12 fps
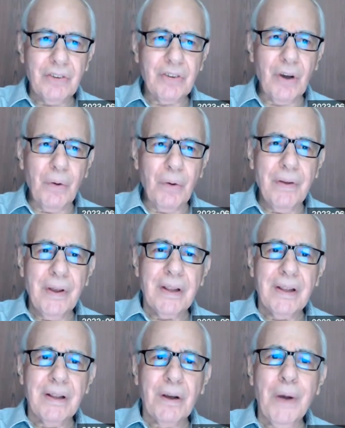So
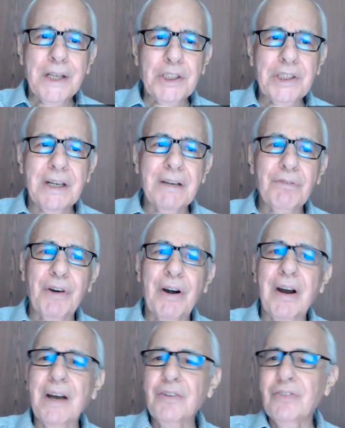the question
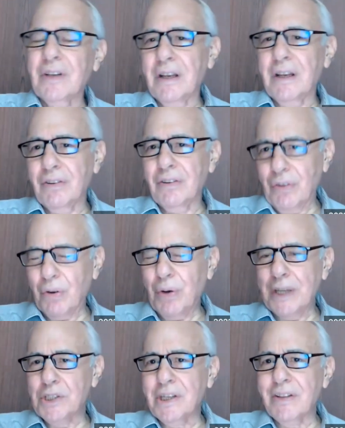for us is a
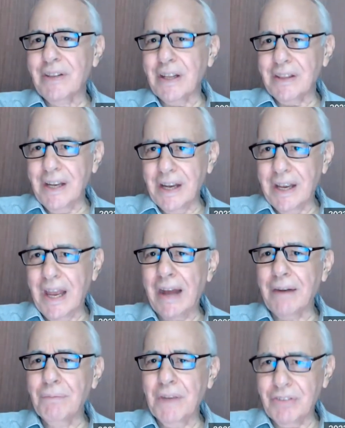question that the
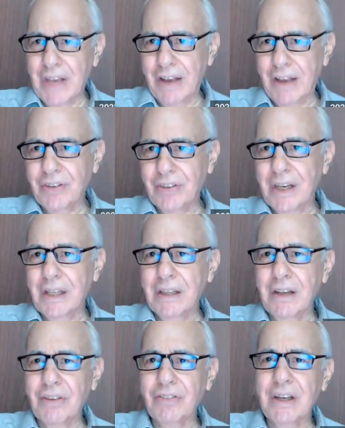academy is asking
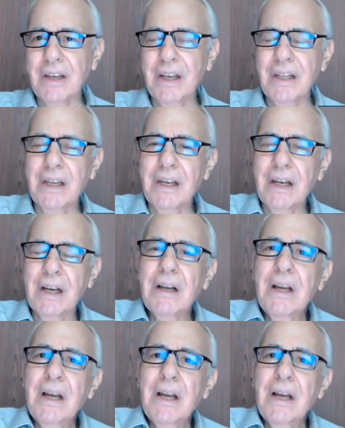in this in the